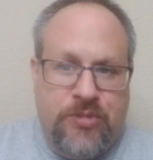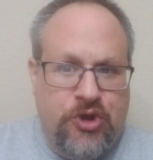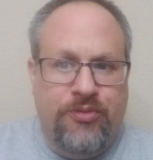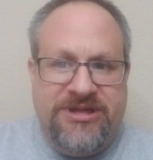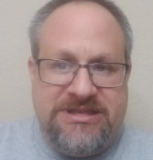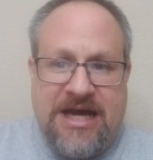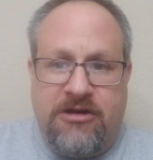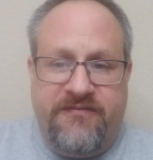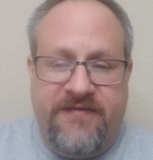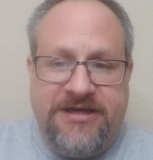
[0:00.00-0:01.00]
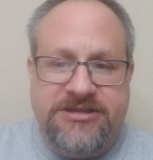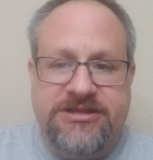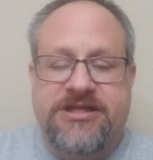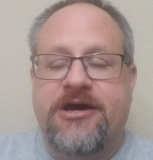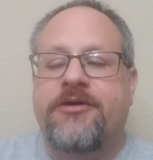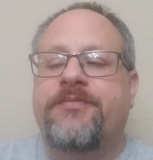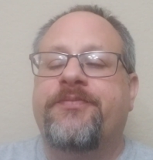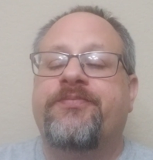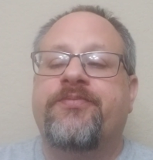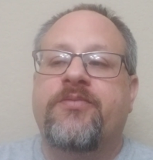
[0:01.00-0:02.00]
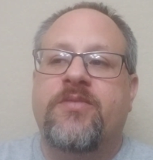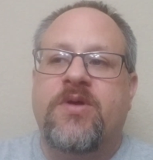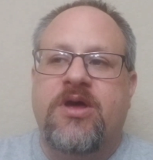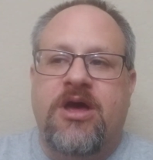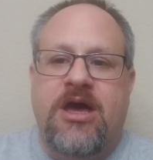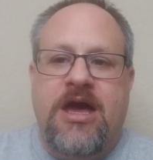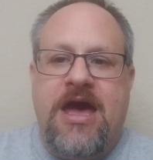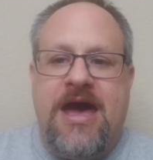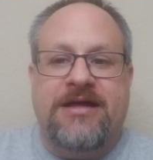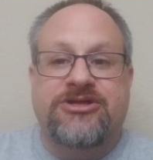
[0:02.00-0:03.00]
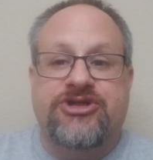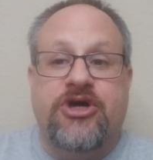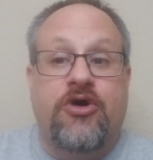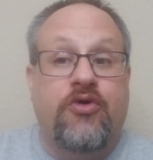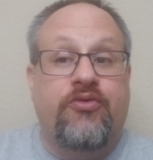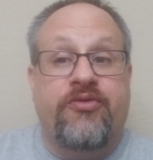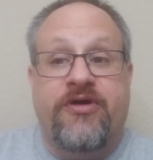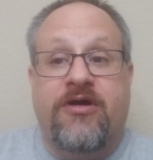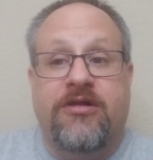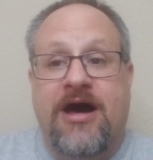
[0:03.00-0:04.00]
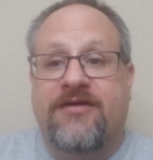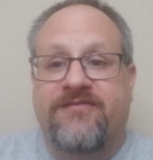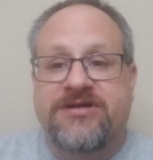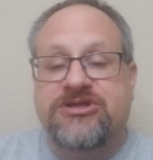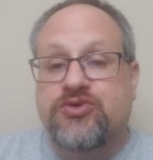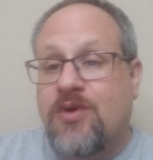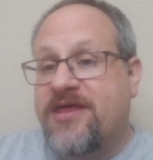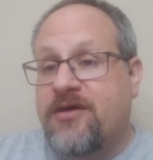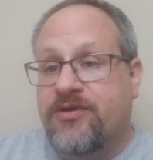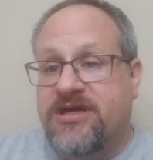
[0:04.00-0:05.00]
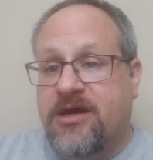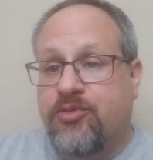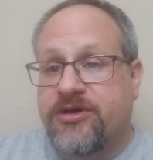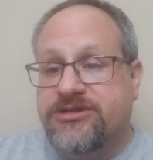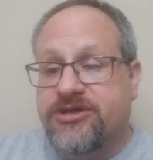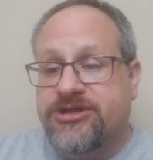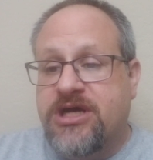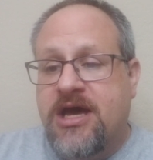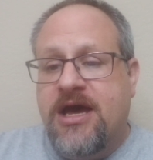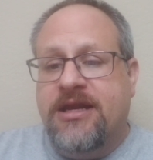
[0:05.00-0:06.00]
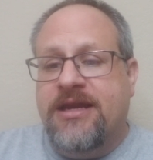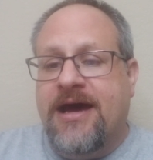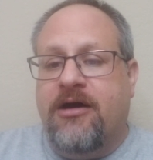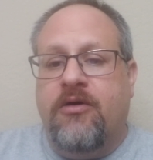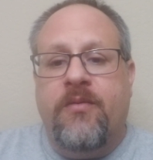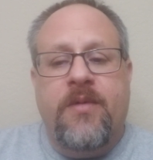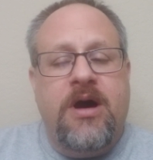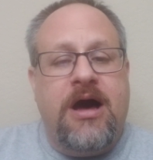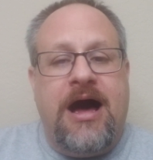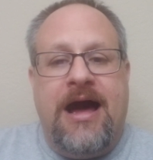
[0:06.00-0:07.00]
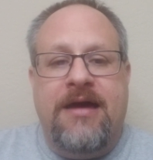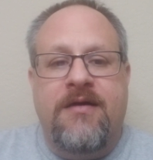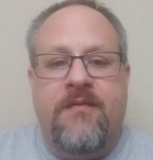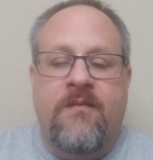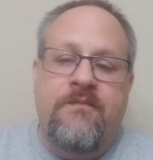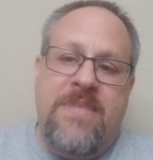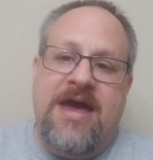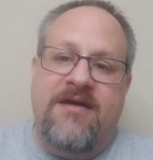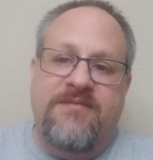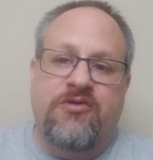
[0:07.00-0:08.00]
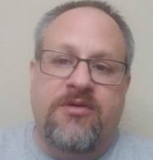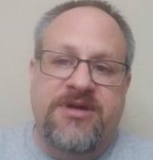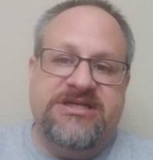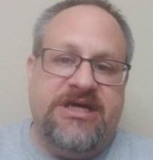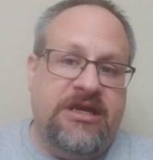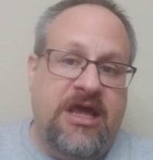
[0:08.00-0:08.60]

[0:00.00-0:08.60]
human sacrifices there, and so there are a lot of reasons why they would take prisoners. Now, I may have been remiss in